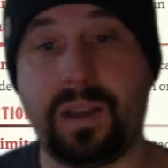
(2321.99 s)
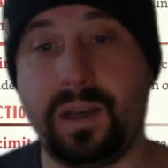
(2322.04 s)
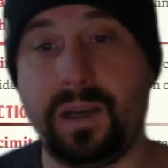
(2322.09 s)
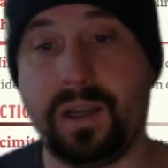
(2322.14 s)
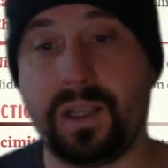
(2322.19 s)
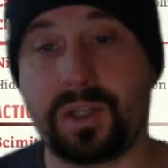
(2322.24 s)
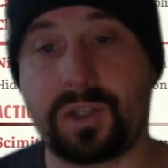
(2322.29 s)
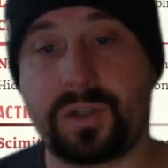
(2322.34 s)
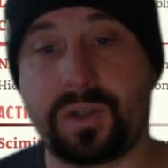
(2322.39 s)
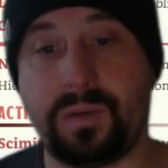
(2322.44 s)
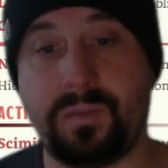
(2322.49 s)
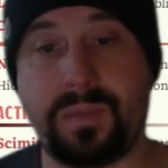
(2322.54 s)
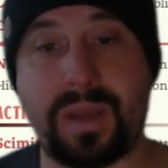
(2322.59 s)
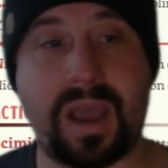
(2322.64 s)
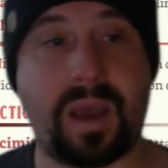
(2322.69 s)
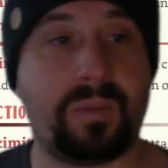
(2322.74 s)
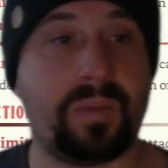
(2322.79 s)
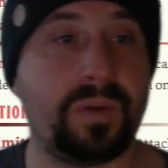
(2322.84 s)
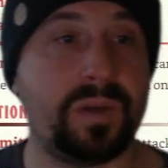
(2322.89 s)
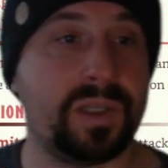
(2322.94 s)
an extra
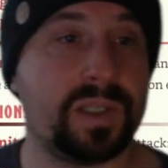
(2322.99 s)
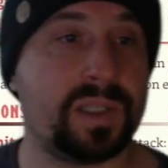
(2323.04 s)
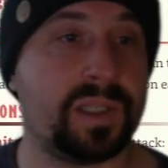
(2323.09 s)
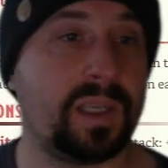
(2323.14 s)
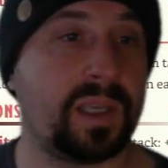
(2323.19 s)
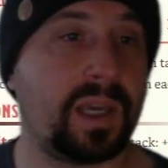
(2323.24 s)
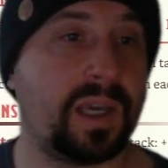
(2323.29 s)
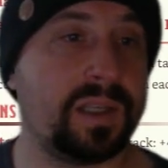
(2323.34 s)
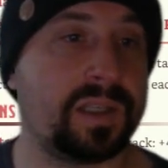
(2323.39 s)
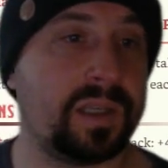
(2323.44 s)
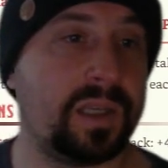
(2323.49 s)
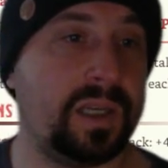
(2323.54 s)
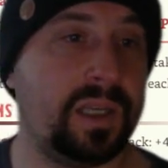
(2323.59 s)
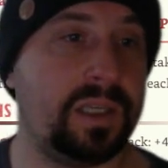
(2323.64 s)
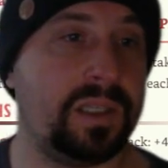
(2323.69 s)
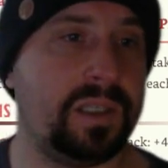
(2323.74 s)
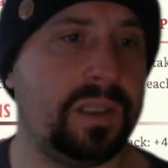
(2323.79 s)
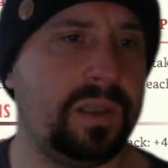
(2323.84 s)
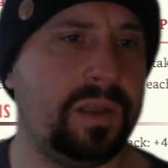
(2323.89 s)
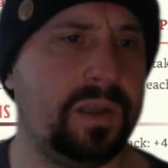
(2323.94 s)
map just in case I
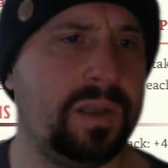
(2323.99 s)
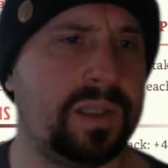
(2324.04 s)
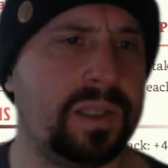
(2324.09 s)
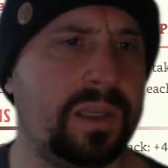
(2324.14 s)
need to use